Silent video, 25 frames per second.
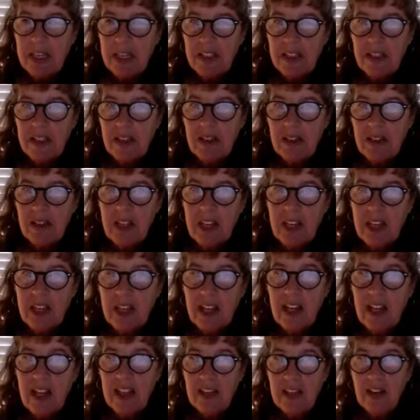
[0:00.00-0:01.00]
you can get a
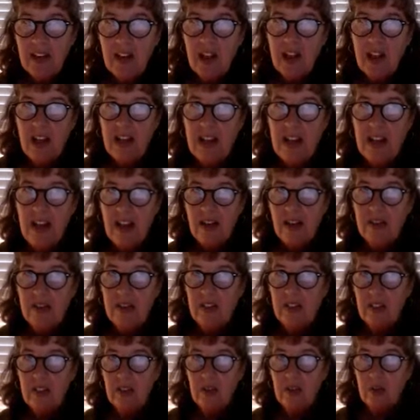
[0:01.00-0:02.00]
handle on how
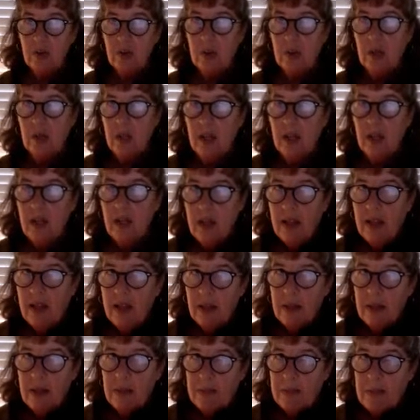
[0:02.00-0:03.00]
to
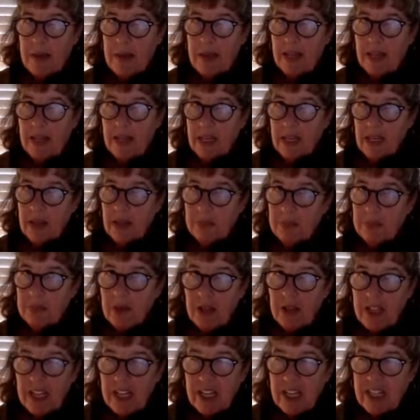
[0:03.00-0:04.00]
make
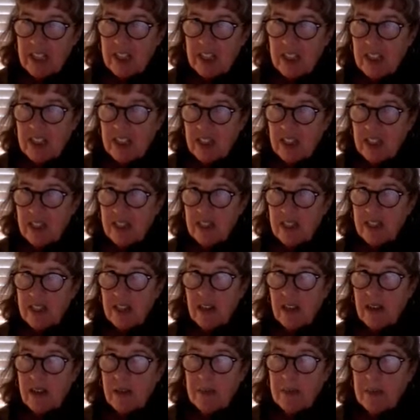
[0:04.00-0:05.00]
predictions
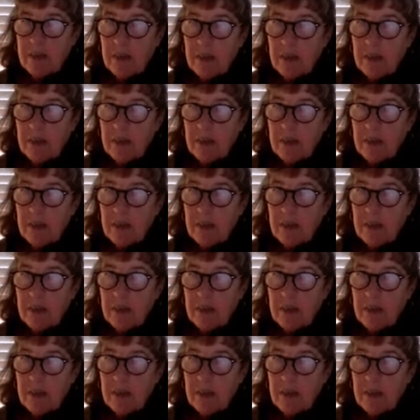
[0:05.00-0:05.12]
if